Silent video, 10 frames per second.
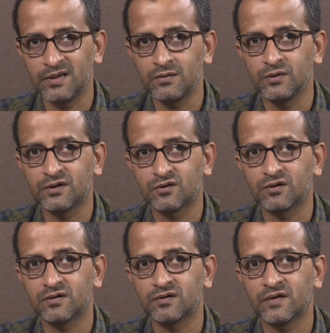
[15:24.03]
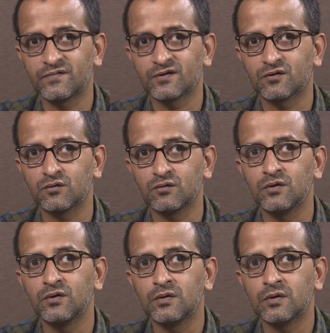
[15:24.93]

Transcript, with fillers: I mean which refers to